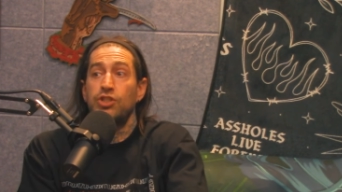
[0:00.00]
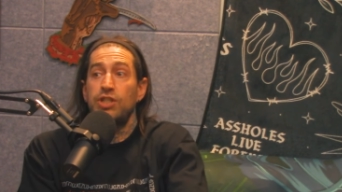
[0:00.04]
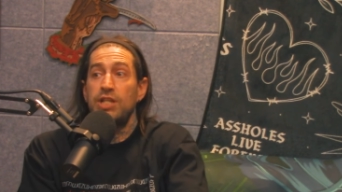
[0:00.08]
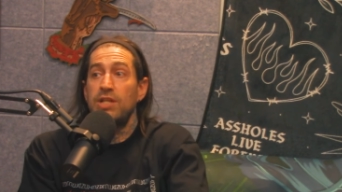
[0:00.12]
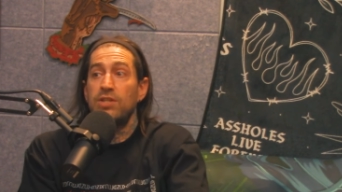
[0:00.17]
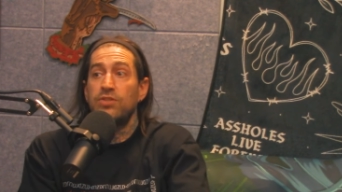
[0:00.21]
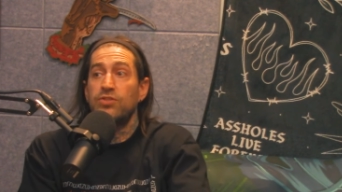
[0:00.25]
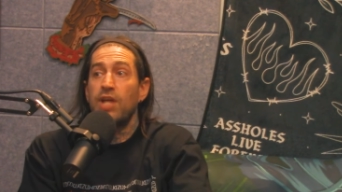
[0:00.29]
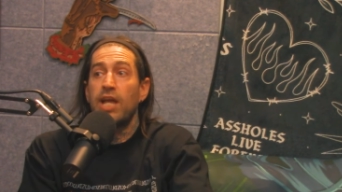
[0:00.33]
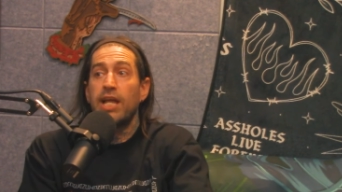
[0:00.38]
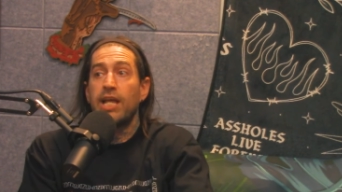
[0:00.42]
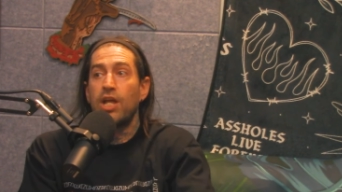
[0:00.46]

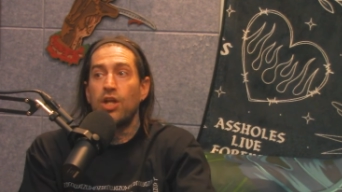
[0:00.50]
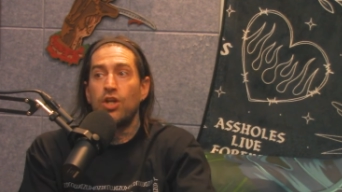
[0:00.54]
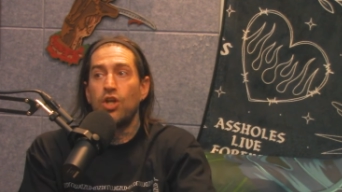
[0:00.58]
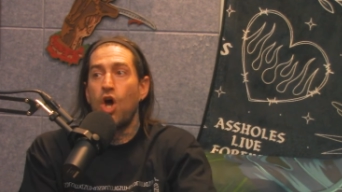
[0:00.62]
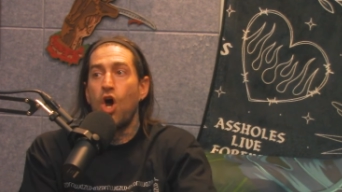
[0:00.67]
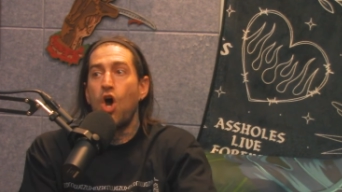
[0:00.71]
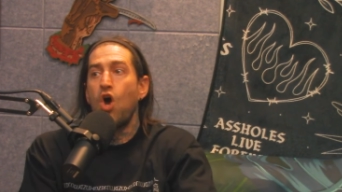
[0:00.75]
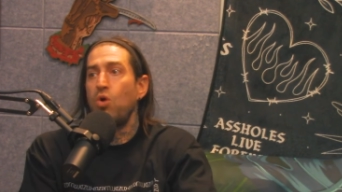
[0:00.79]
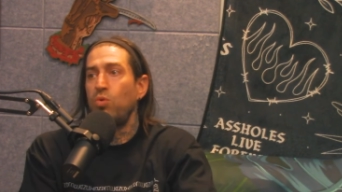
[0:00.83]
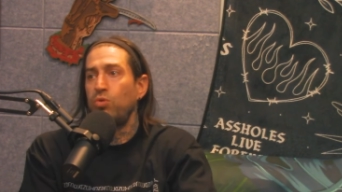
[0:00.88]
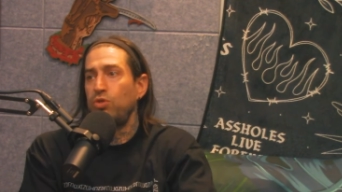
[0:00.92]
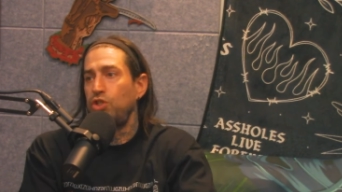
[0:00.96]
she's like an
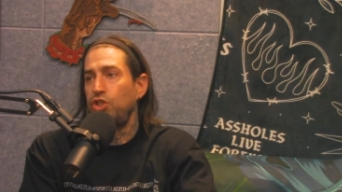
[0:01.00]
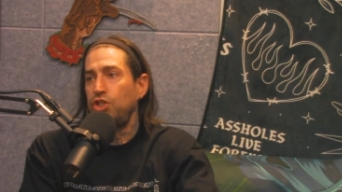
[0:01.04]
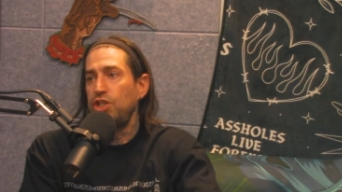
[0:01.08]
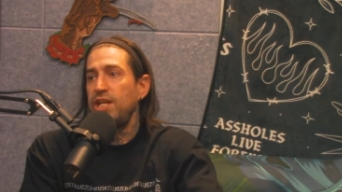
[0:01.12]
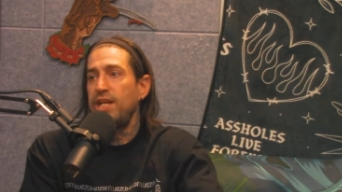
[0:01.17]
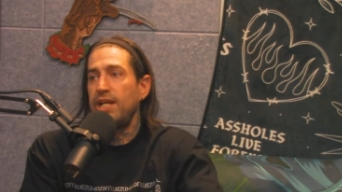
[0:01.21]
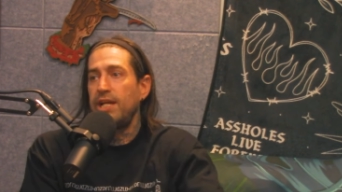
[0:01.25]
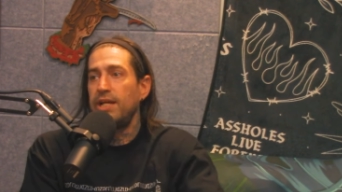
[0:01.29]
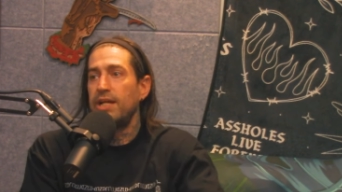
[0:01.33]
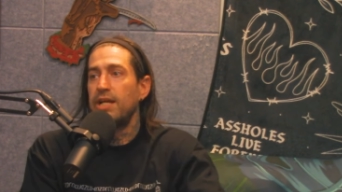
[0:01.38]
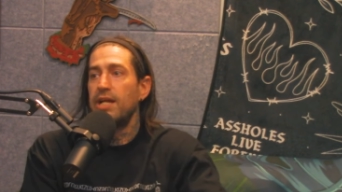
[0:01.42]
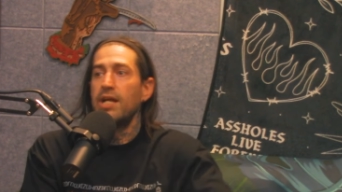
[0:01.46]
og
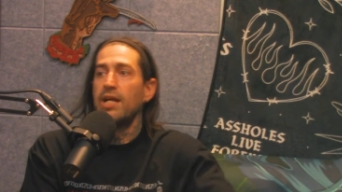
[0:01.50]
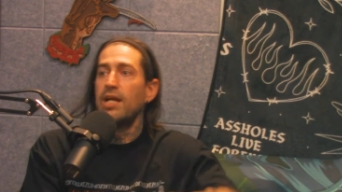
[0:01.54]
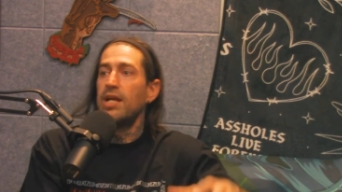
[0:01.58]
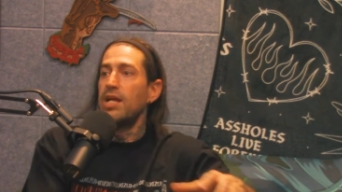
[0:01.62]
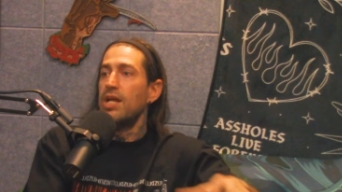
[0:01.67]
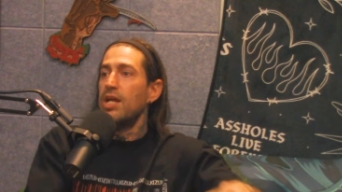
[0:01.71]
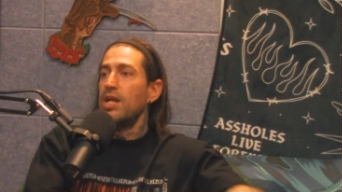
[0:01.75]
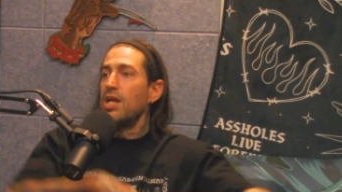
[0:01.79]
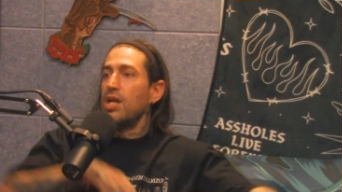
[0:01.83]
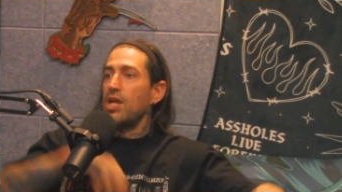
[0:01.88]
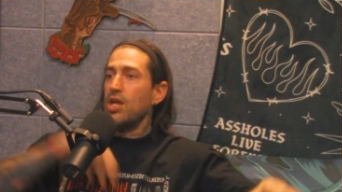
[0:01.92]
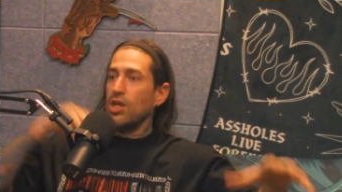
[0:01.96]
yeah,
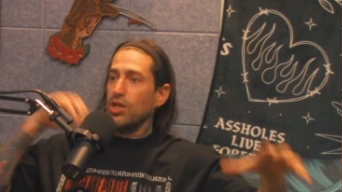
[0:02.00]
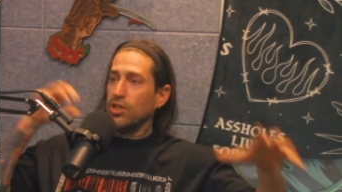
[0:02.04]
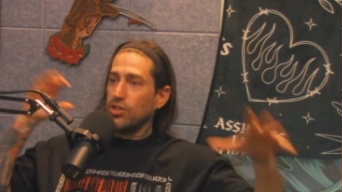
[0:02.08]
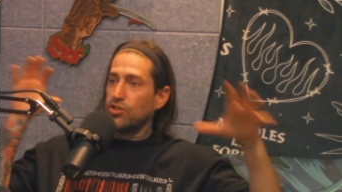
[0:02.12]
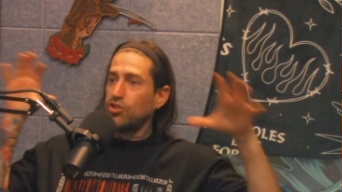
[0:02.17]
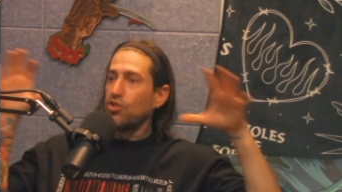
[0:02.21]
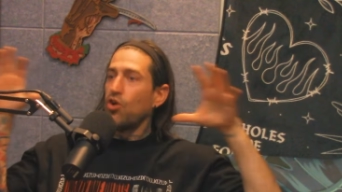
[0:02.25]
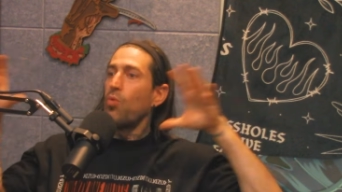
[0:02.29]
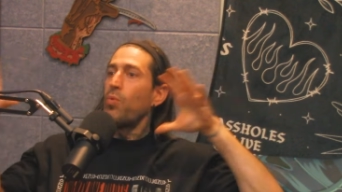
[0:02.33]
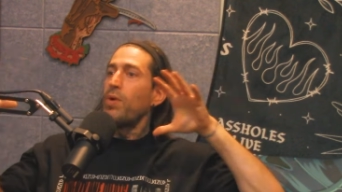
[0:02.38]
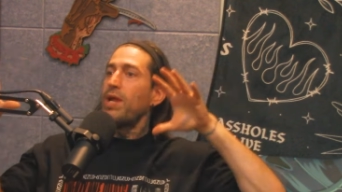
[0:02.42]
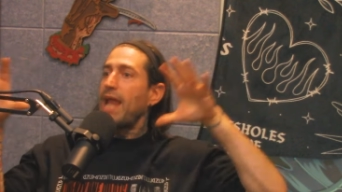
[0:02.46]
yeah
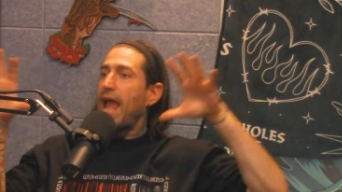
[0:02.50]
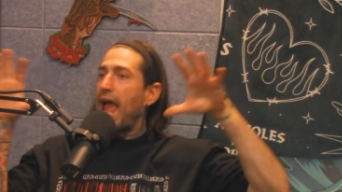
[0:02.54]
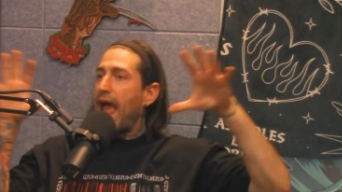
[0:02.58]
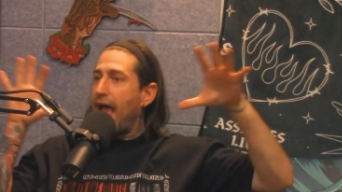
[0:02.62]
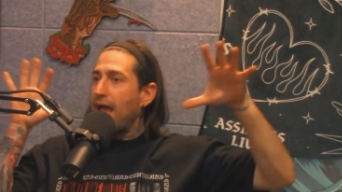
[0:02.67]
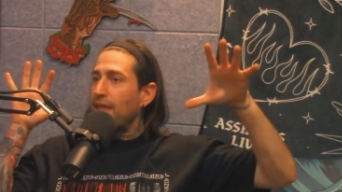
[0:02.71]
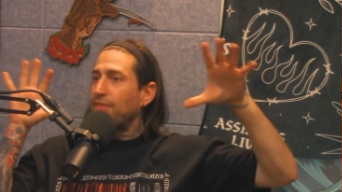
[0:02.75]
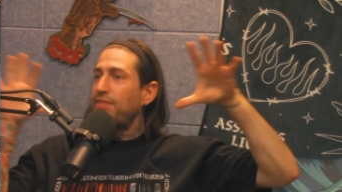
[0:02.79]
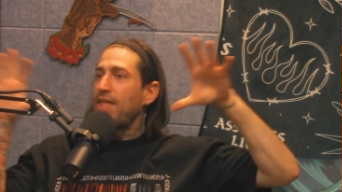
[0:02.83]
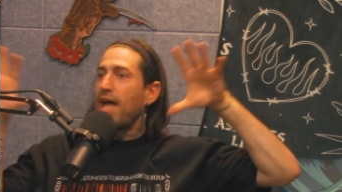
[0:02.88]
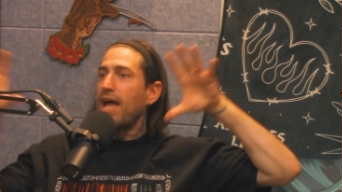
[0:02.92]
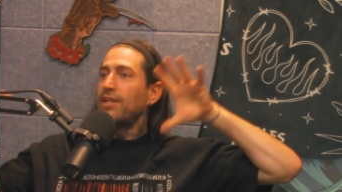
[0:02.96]
I, so we yeah.
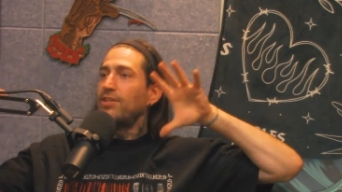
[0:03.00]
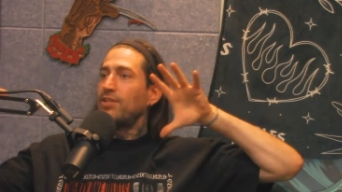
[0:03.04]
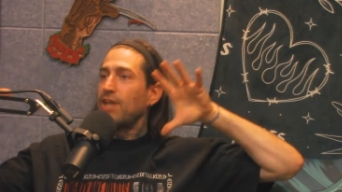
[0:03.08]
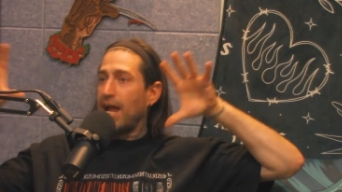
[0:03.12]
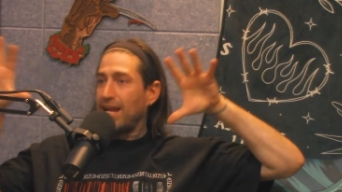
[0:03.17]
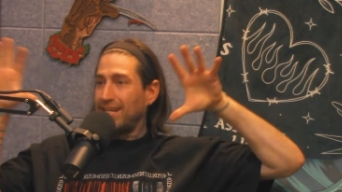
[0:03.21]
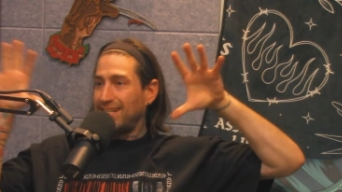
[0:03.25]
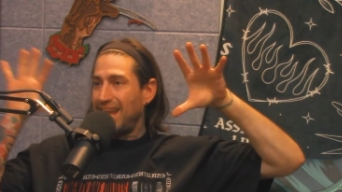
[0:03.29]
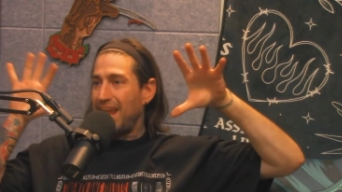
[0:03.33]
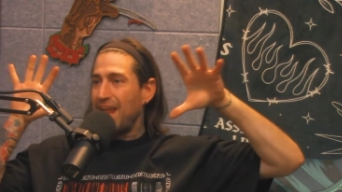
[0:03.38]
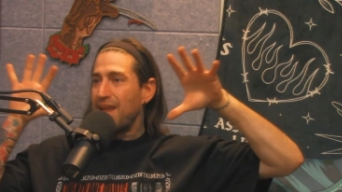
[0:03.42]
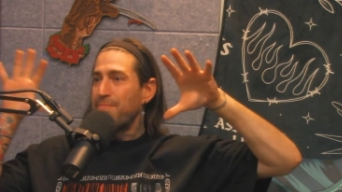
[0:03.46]
had that
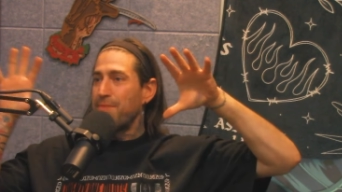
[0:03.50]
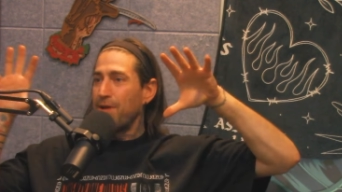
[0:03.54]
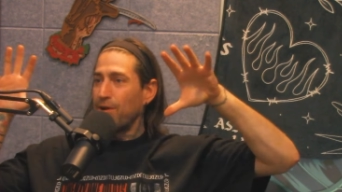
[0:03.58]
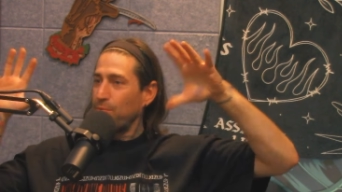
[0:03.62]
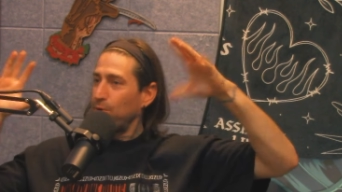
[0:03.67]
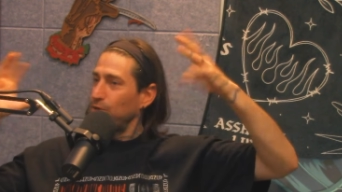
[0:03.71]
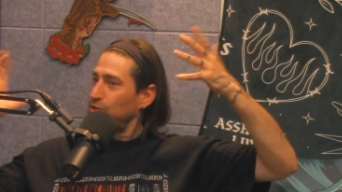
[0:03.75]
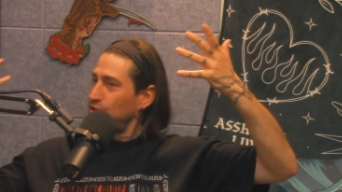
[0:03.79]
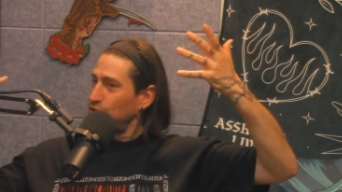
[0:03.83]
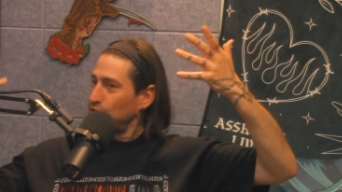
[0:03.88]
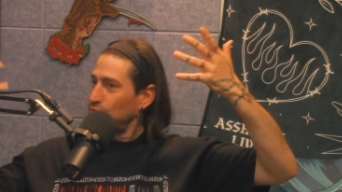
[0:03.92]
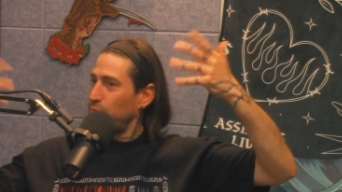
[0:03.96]
dynamic
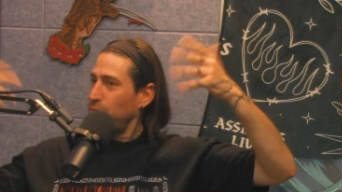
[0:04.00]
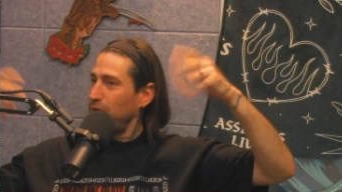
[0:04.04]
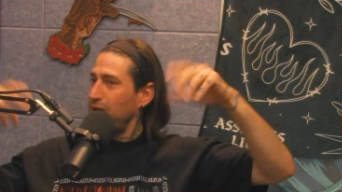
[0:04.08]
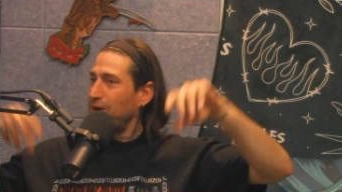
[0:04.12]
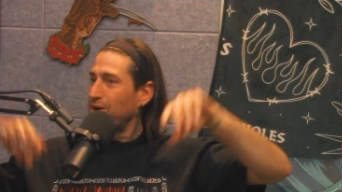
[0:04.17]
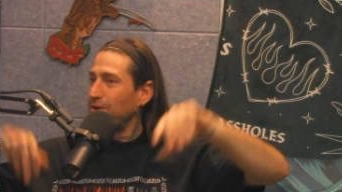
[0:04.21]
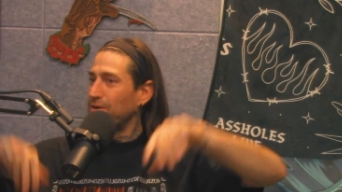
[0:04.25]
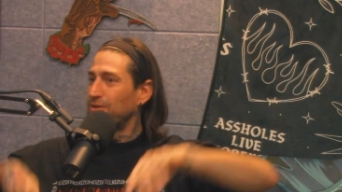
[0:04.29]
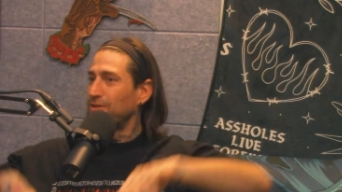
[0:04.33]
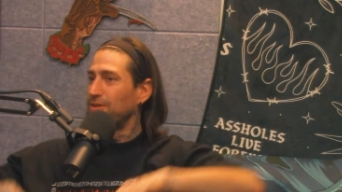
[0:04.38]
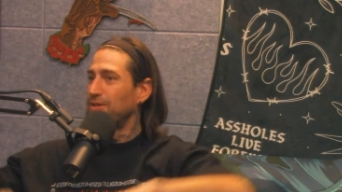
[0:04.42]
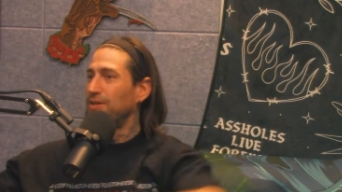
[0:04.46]
which is
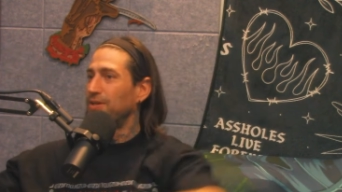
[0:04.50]
weird